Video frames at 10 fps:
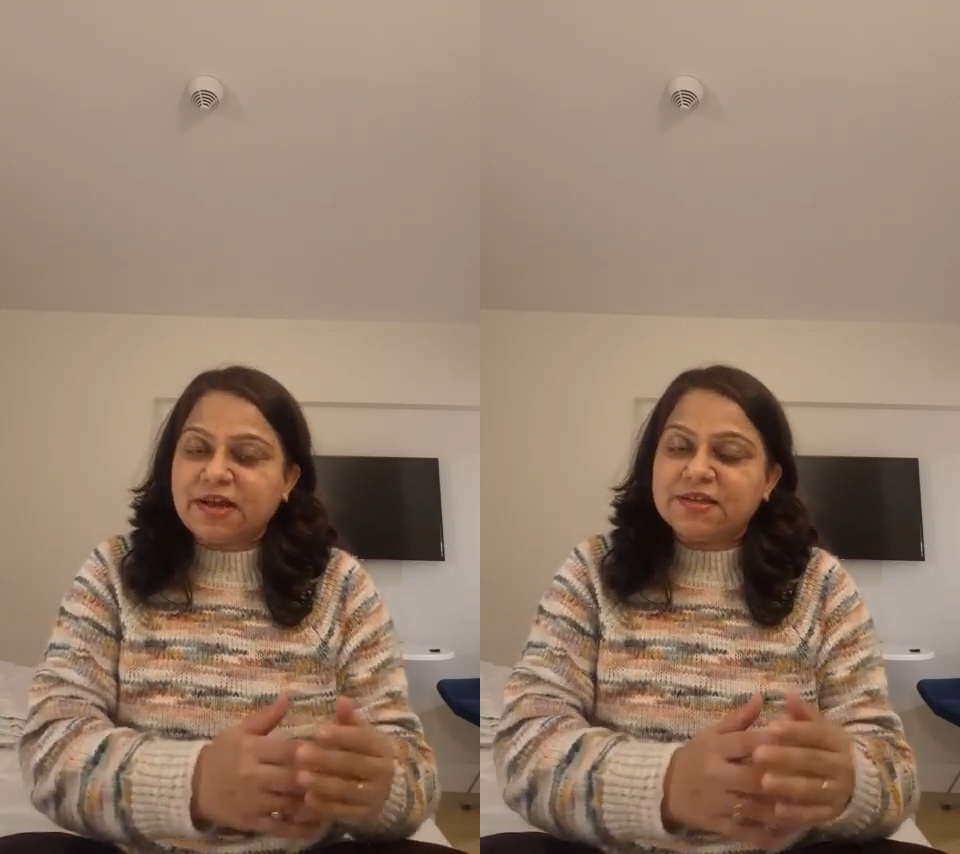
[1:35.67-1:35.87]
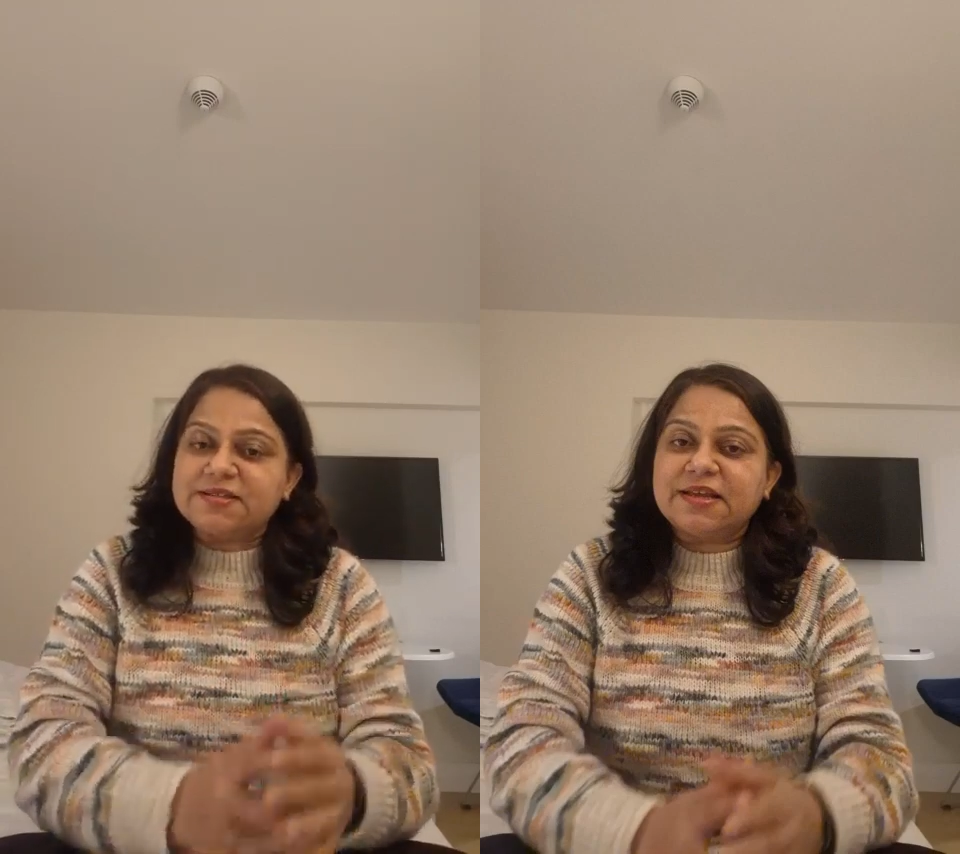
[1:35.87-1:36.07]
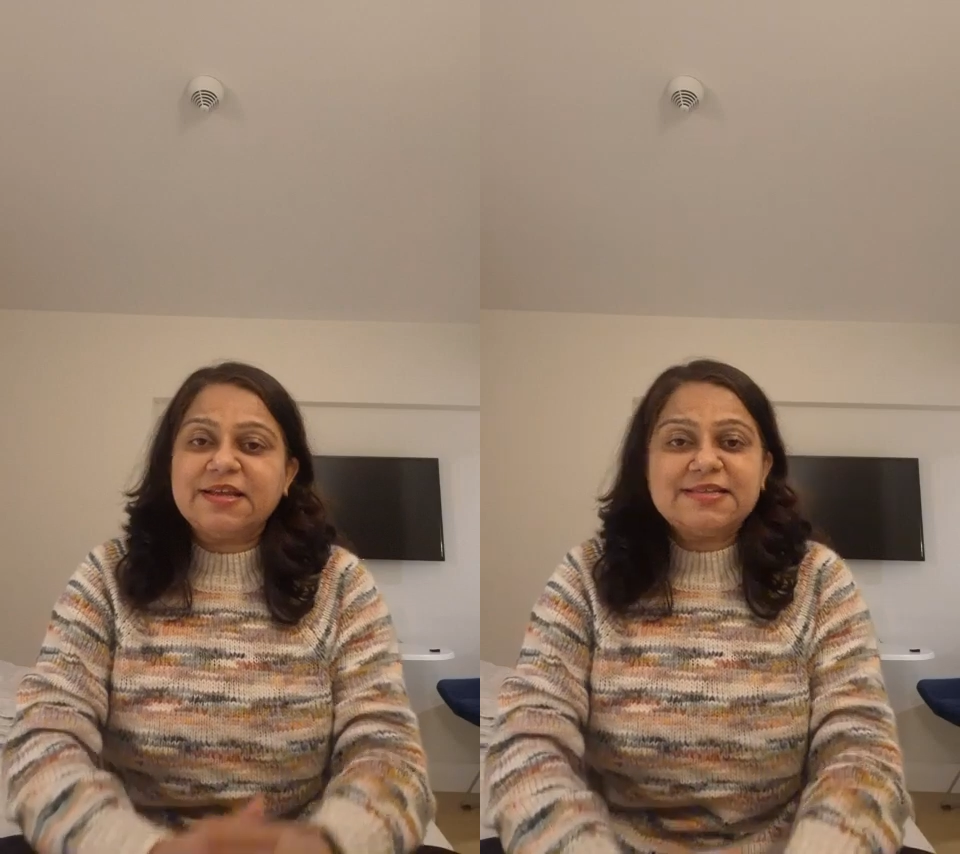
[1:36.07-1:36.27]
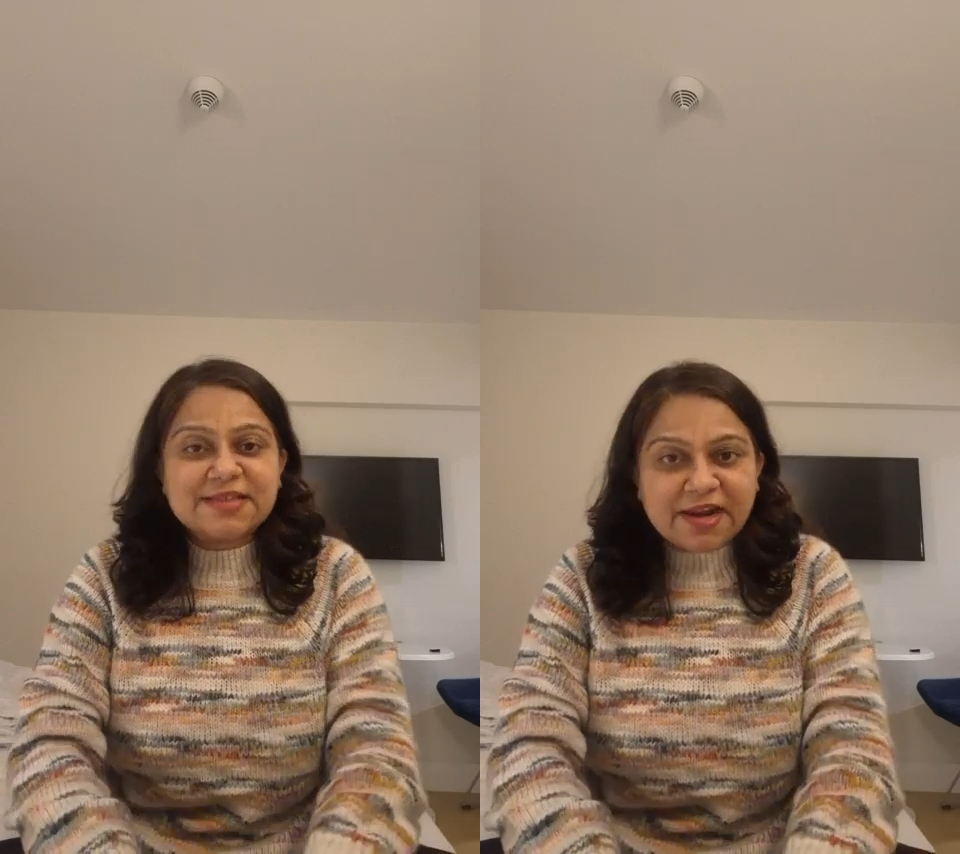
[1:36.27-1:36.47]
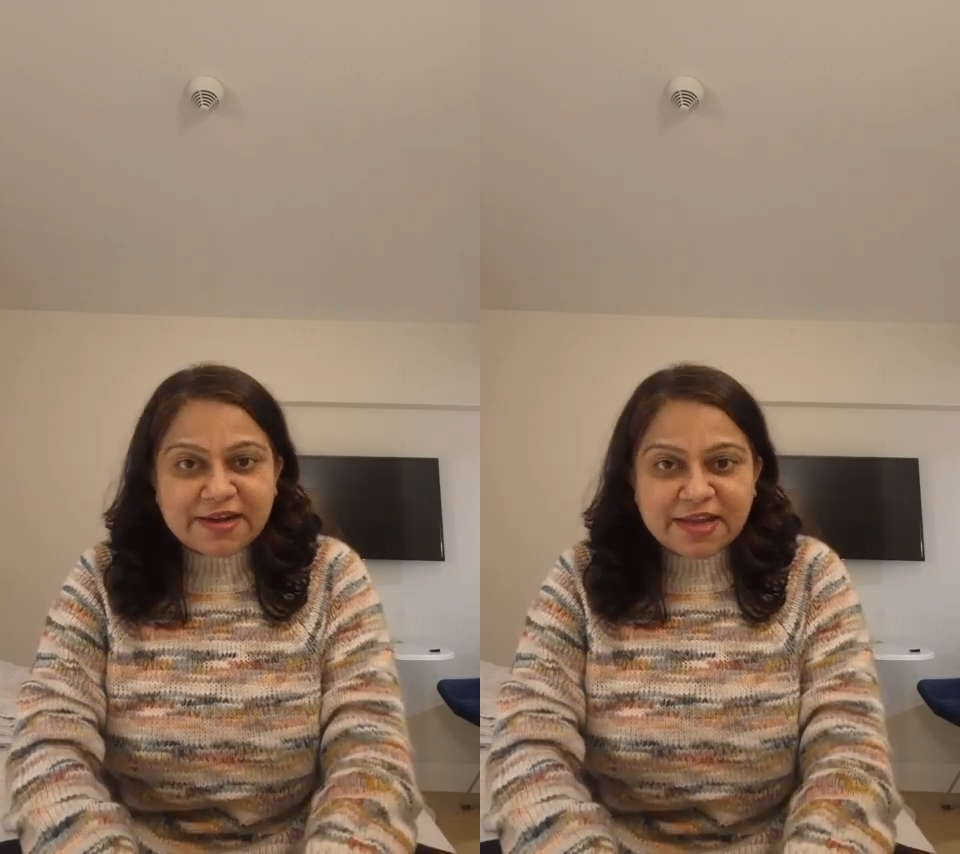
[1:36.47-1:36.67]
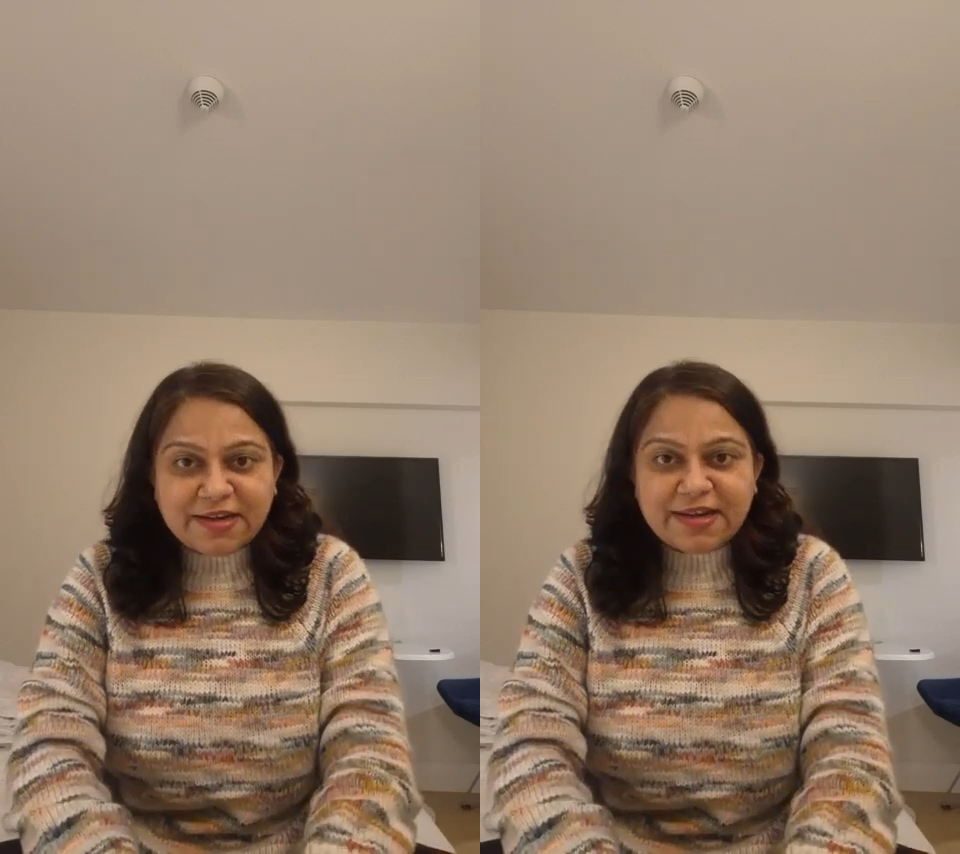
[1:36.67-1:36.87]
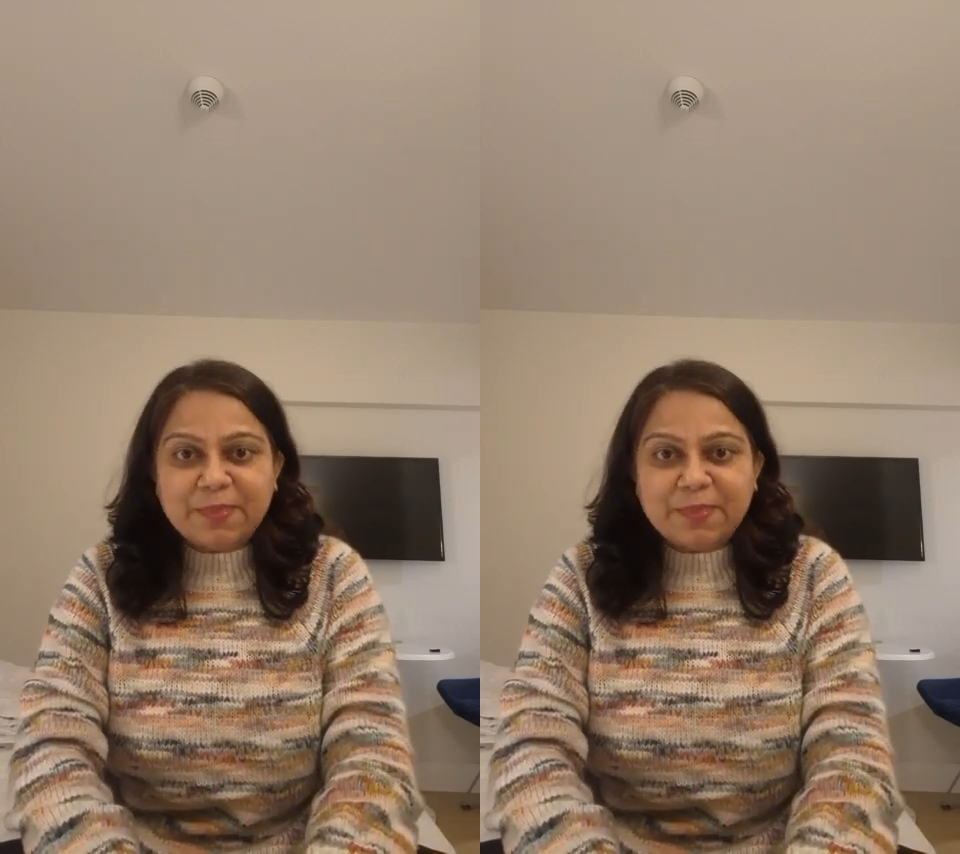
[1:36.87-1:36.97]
answer is cardiac